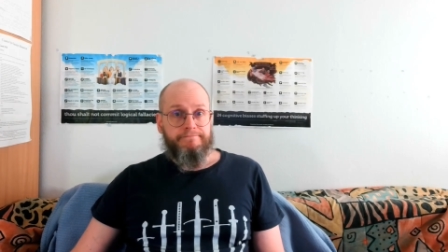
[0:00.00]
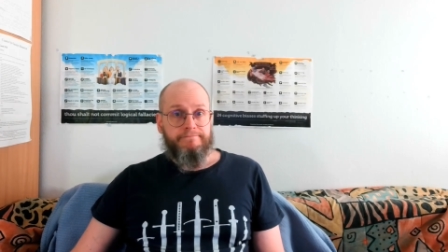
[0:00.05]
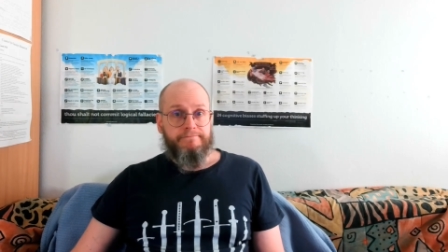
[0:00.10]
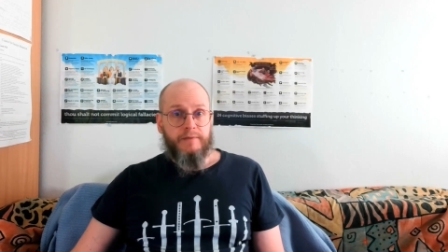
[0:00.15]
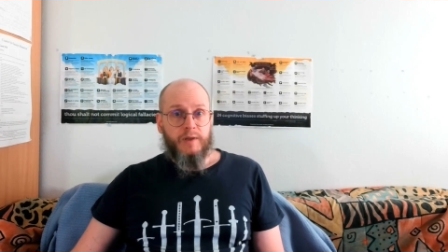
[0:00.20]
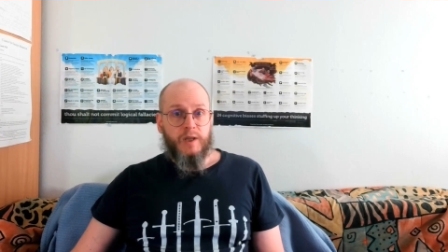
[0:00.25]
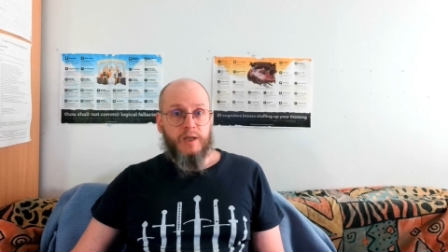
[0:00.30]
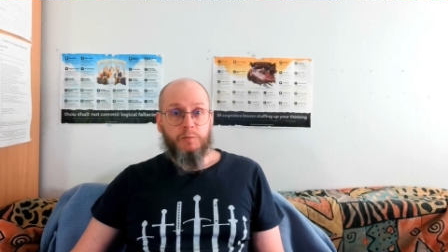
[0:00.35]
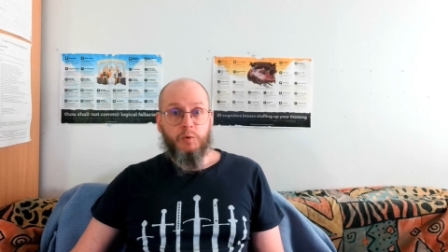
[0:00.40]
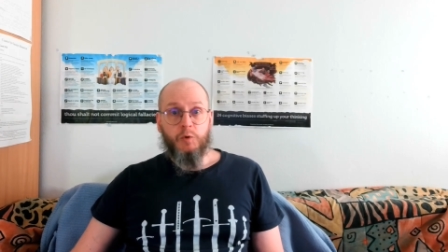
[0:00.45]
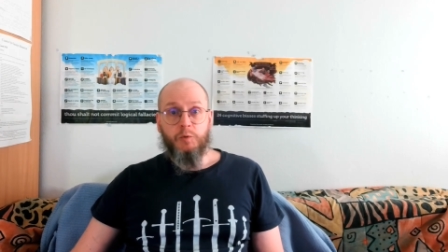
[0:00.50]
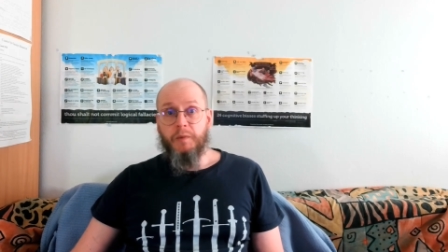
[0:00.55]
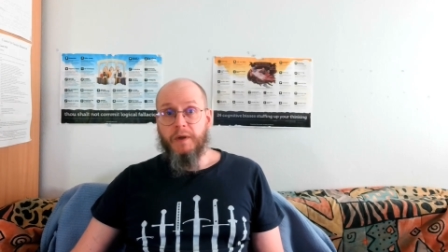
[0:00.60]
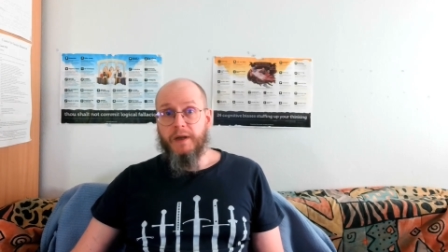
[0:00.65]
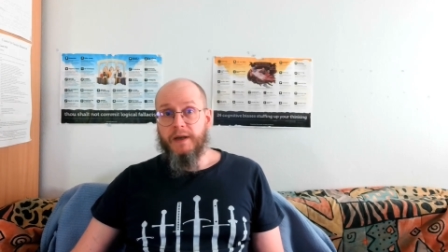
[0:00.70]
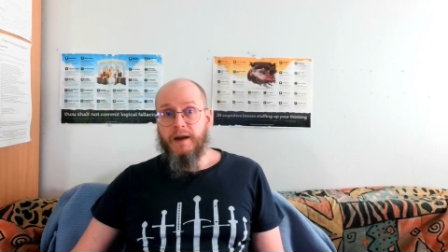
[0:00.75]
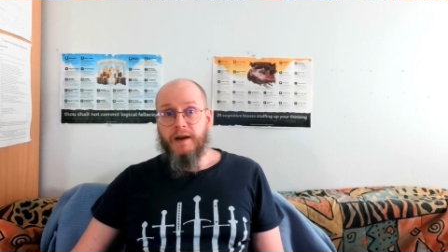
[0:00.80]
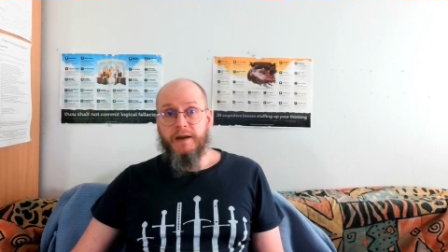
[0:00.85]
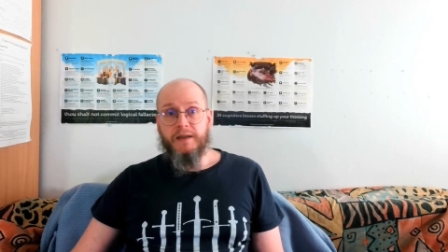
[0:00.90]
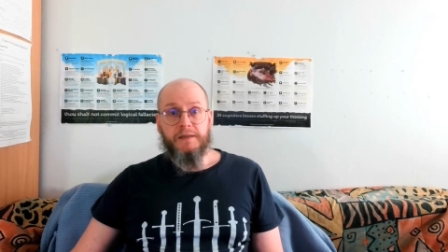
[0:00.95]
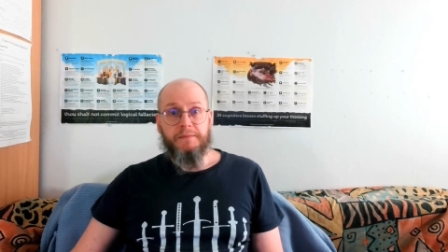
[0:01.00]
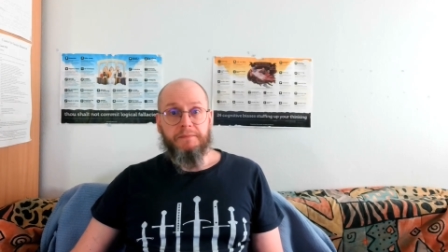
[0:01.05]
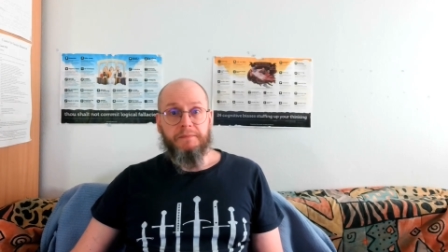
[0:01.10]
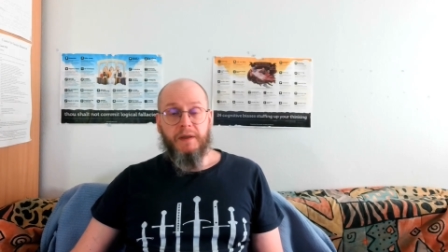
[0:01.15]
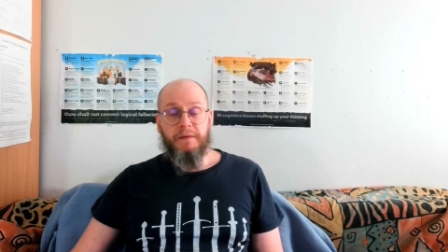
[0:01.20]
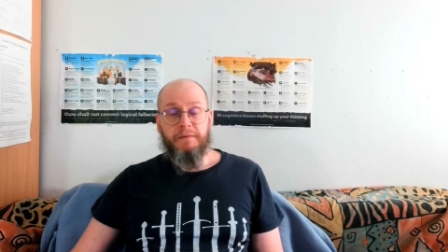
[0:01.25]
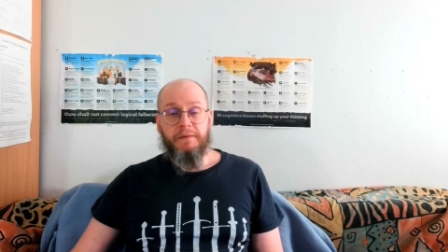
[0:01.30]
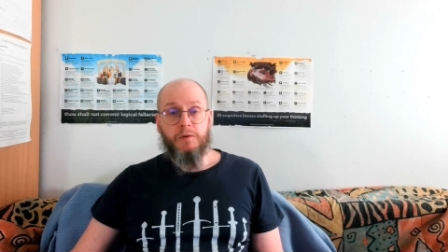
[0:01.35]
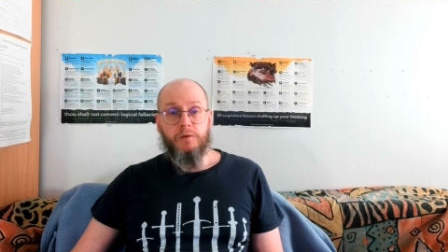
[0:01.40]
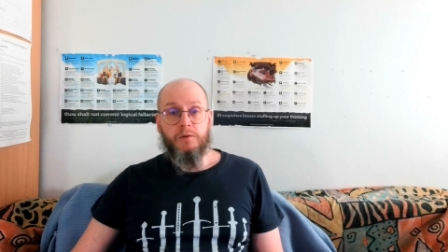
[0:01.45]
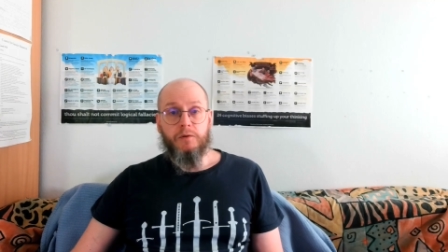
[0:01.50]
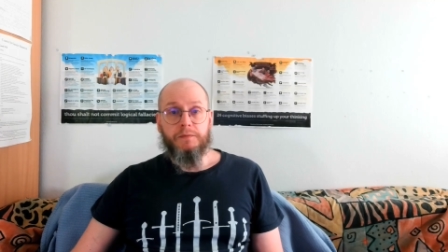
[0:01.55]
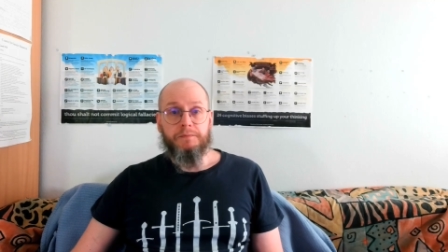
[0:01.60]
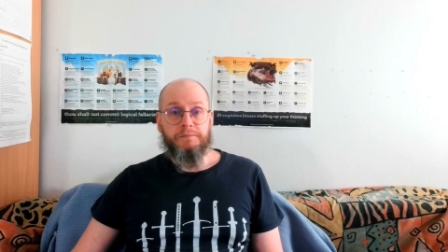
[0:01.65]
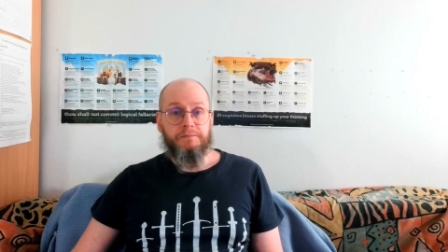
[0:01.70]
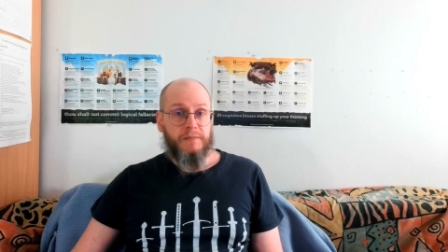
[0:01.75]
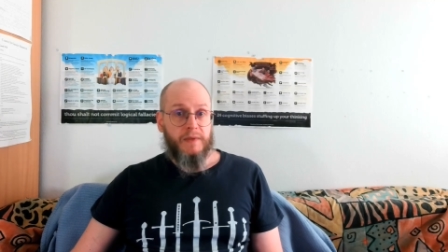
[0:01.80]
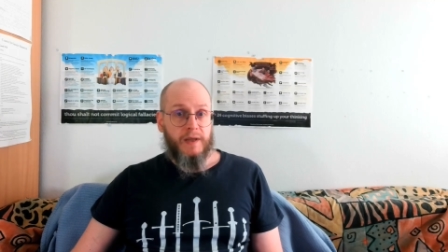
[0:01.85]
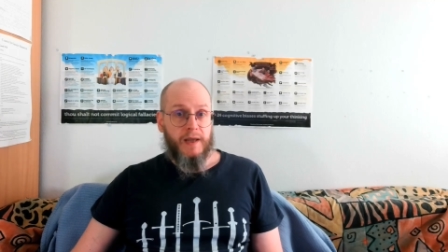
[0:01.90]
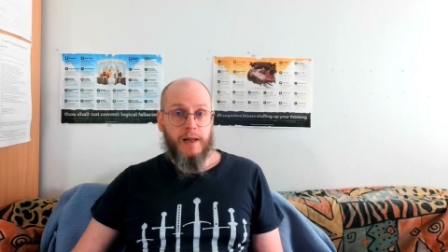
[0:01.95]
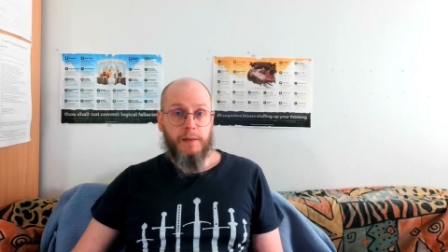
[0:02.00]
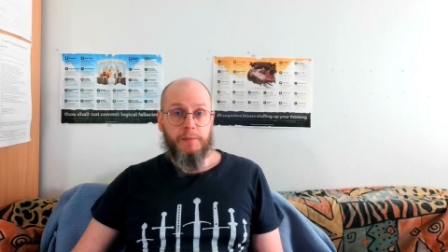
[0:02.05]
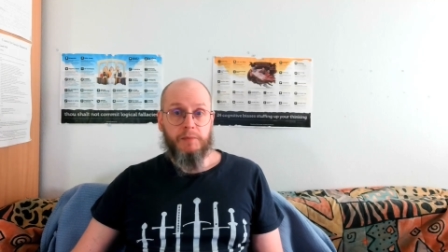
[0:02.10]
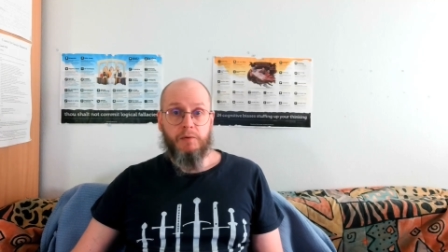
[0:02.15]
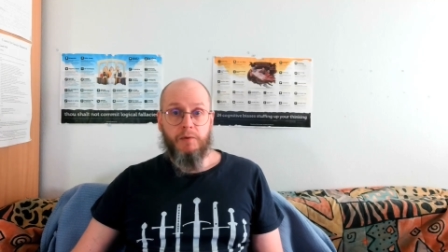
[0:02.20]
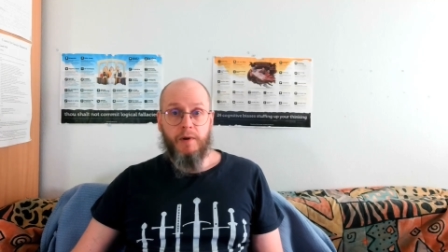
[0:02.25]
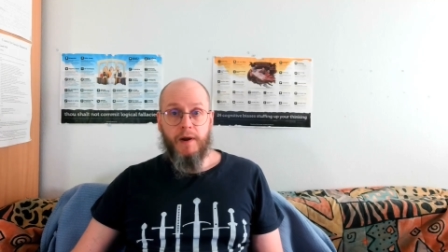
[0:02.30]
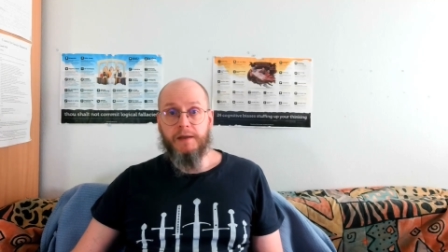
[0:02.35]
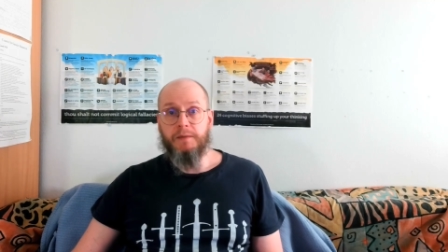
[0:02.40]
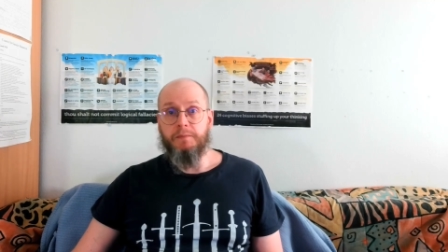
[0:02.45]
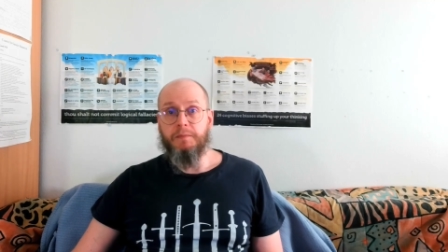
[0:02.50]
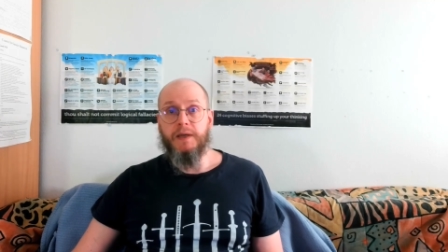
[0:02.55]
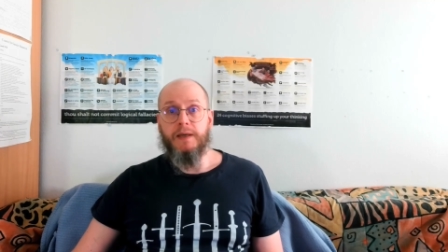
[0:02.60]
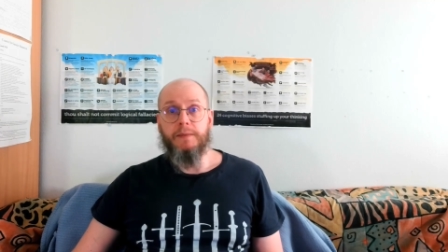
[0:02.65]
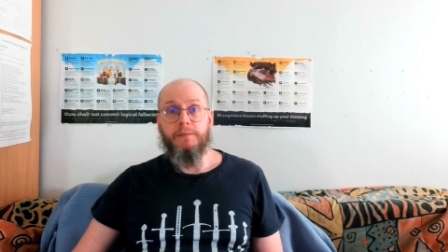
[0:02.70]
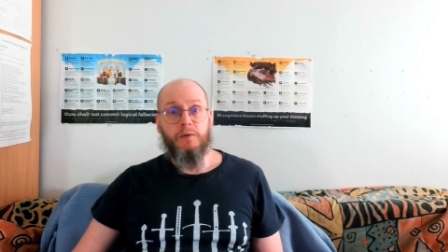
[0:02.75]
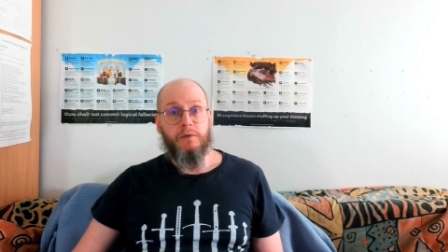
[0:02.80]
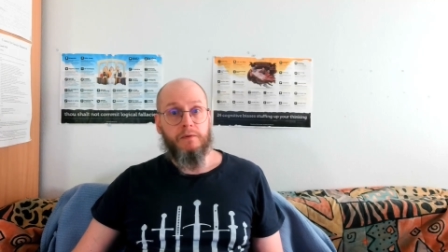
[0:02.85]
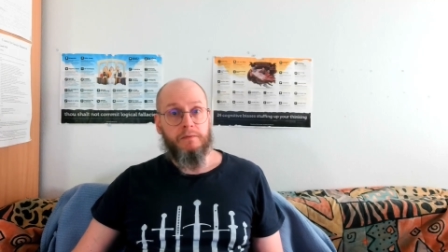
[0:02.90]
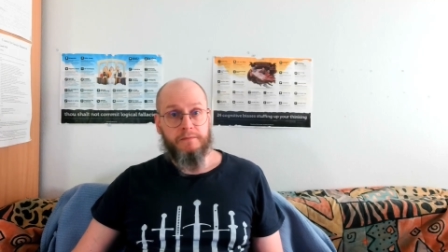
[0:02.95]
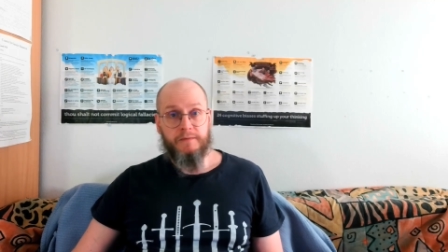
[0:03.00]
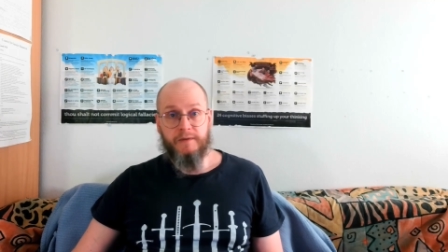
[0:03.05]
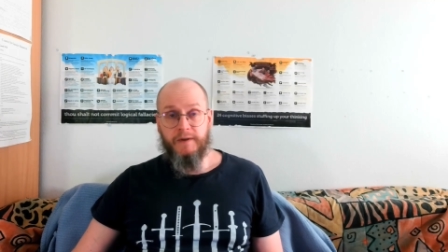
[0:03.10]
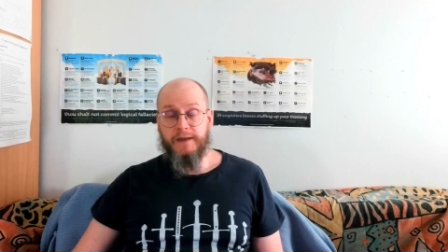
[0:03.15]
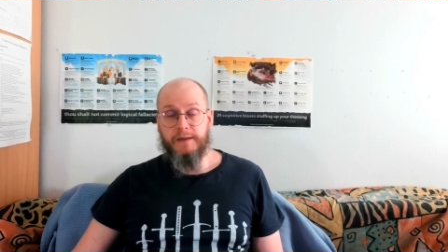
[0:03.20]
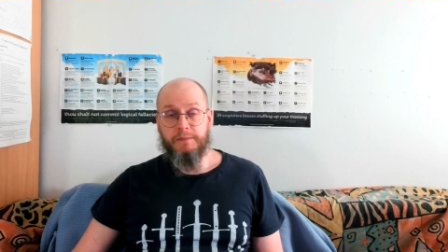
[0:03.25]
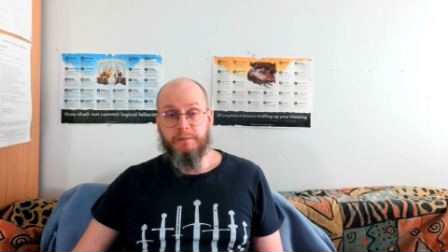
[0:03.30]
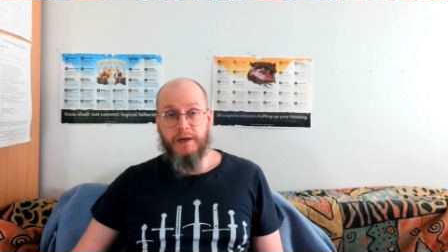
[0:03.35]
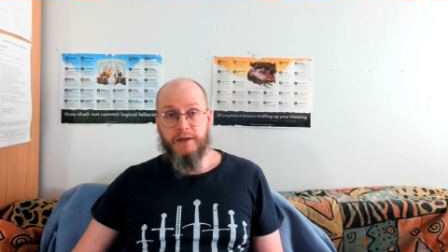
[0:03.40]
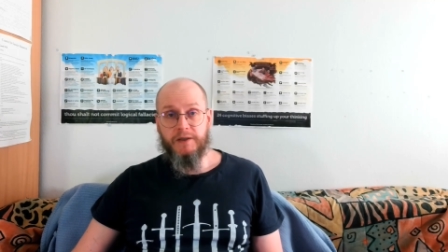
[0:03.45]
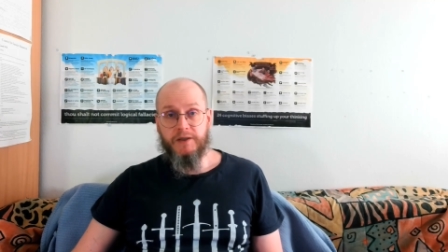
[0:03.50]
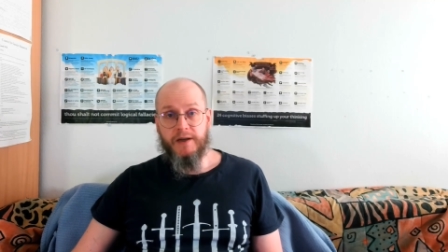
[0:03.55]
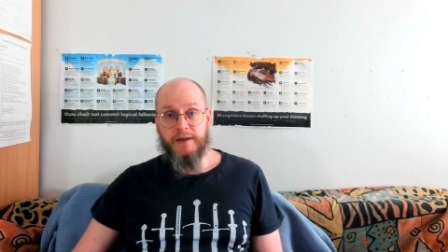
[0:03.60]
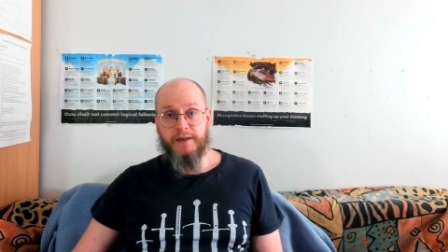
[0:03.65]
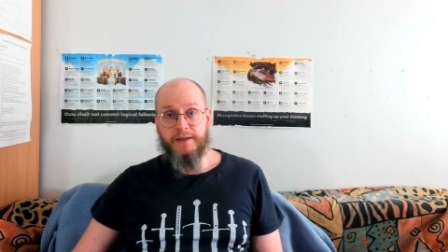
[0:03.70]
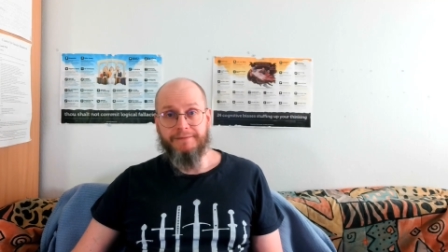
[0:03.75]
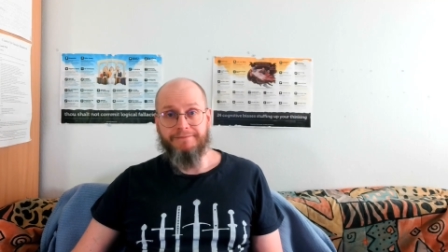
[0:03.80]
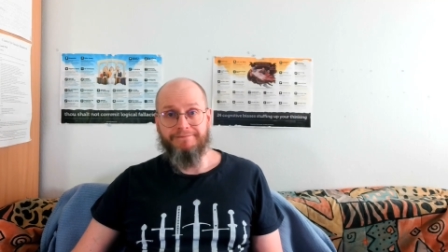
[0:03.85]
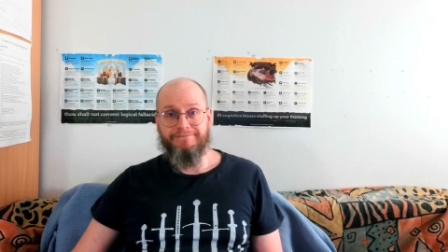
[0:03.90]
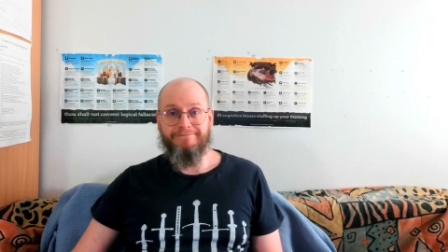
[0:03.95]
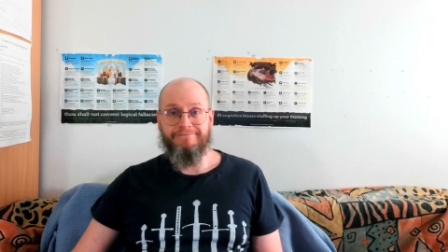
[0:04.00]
It would be nice if you could help the right people find my channel.